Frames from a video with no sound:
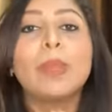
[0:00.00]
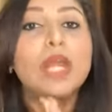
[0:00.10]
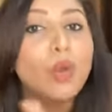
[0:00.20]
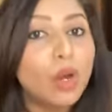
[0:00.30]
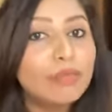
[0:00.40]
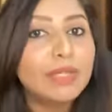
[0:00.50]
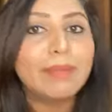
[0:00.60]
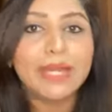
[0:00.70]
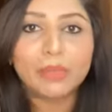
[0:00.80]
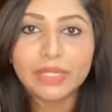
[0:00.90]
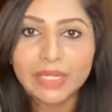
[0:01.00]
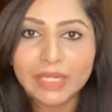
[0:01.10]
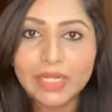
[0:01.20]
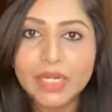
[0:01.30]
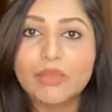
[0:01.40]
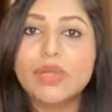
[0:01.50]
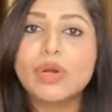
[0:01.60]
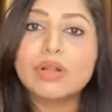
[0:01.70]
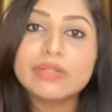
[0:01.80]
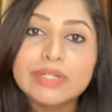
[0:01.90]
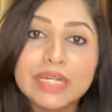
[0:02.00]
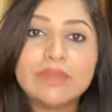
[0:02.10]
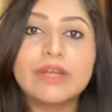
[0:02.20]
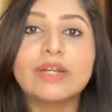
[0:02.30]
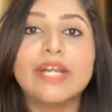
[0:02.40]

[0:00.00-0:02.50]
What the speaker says: along with microneedling, we also deliver